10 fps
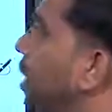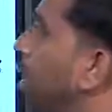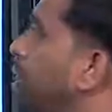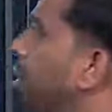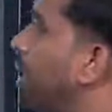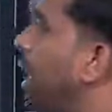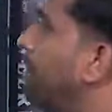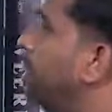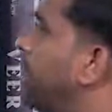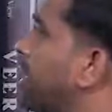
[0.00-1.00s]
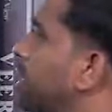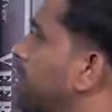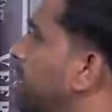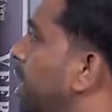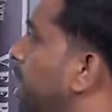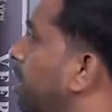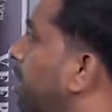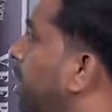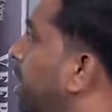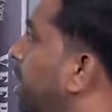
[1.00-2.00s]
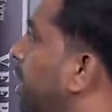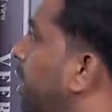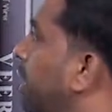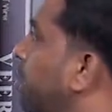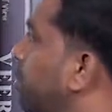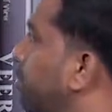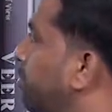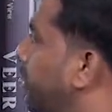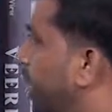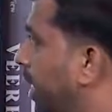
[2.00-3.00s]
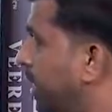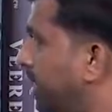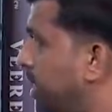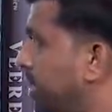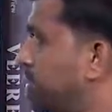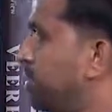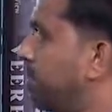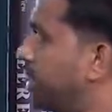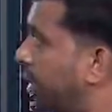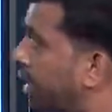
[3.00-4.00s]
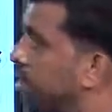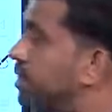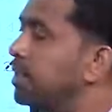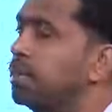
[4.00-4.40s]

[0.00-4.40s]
Not having a maximum ceiling on number of directors, correct.